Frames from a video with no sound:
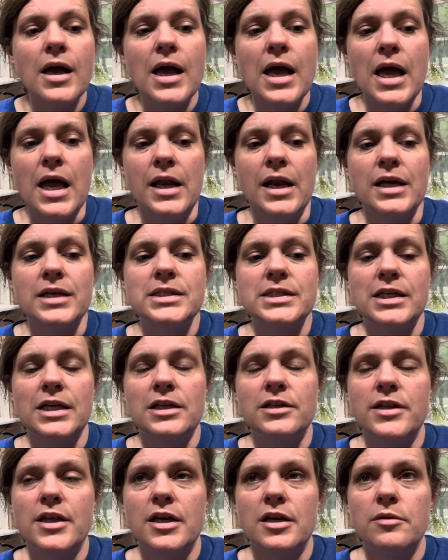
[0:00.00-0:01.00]
And I said
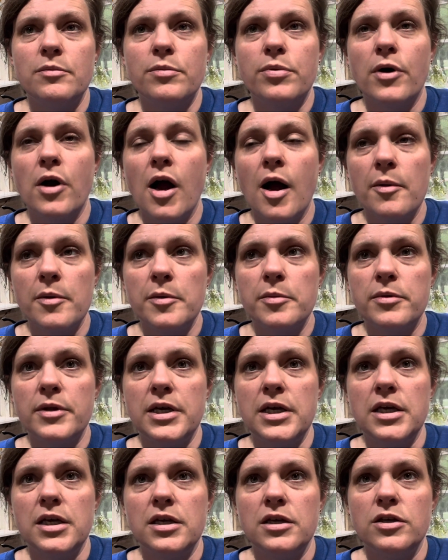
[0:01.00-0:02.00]
that
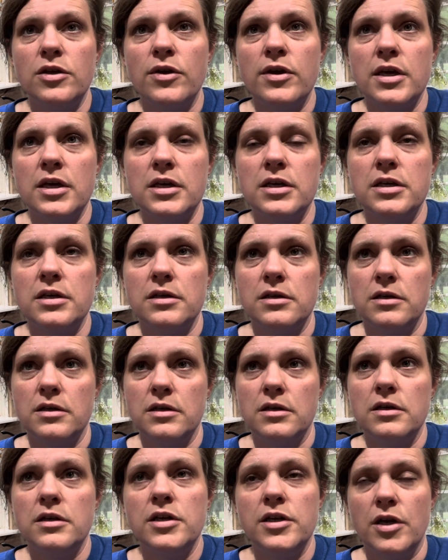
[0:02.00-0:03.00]
probably you
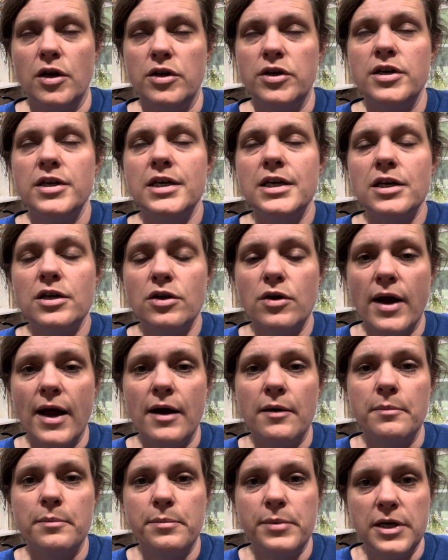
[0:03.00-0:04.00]
can get
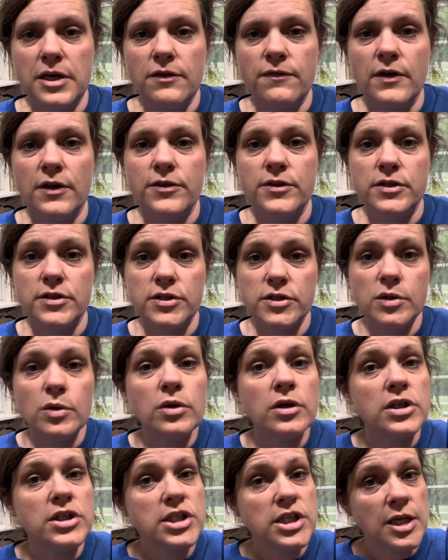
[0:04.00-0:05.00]
ground beef at the store
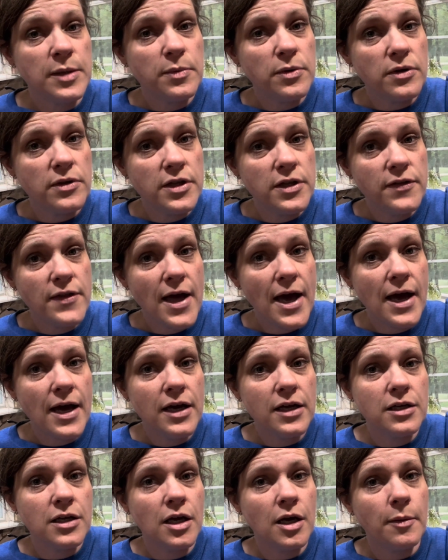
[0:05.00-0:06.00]
cheaper than
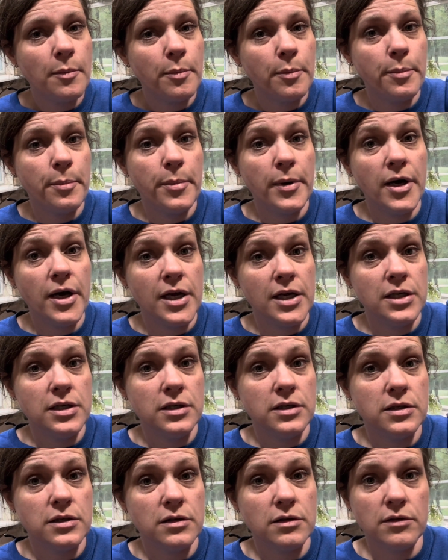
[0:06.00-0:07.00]
that, but
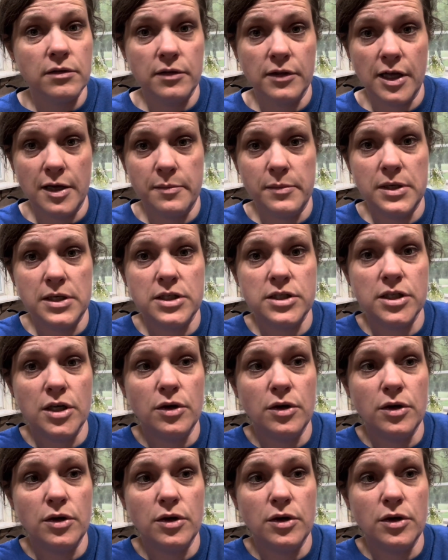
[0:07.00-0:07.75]
let me show